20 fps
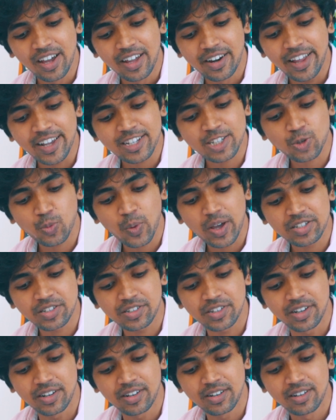Next
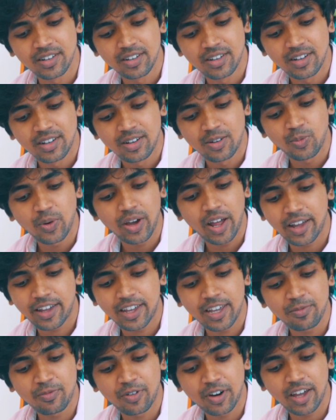question. Wait, I
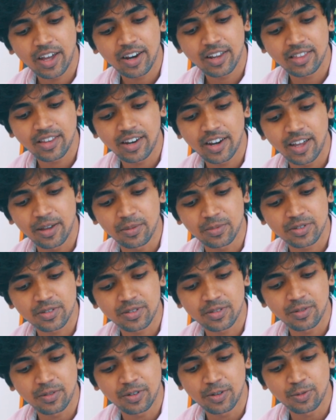keep forgetting the
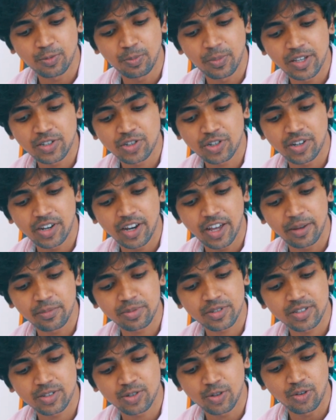names, to mention
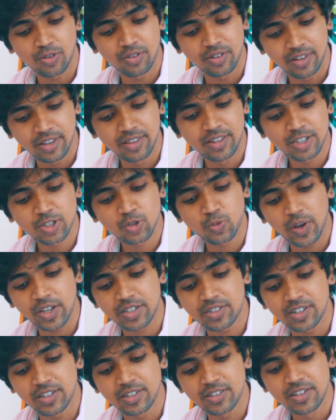names. So in this
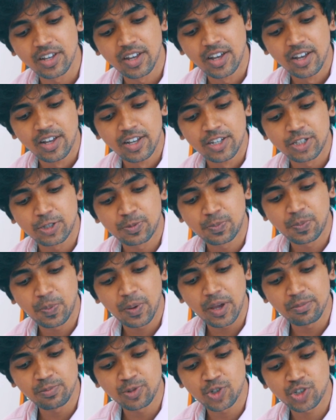question,
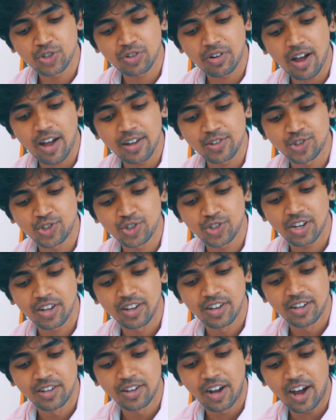Spimshraj
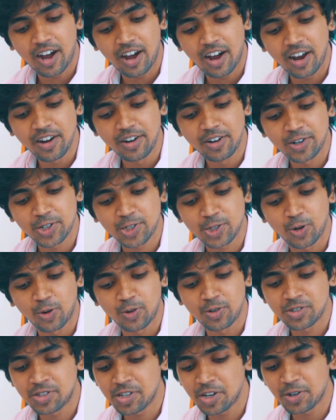
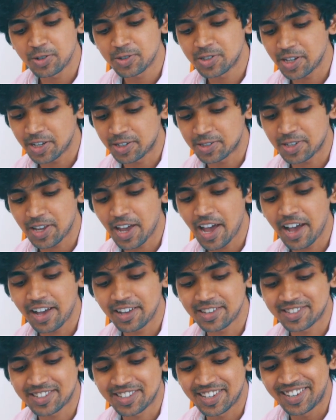_06
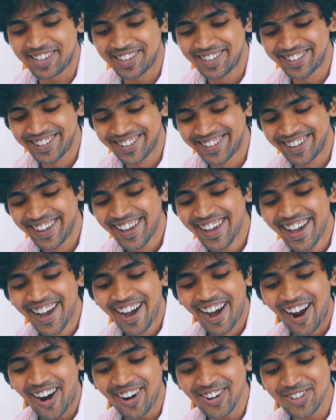asks,
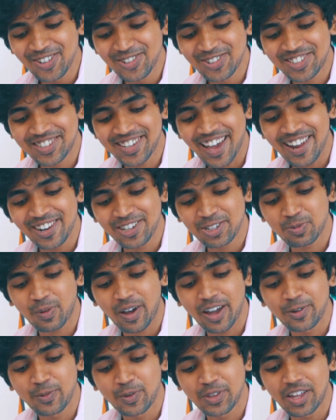are you
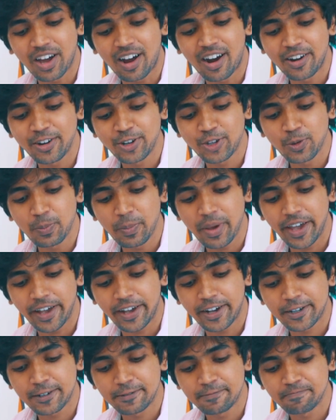satisfied with the art you make?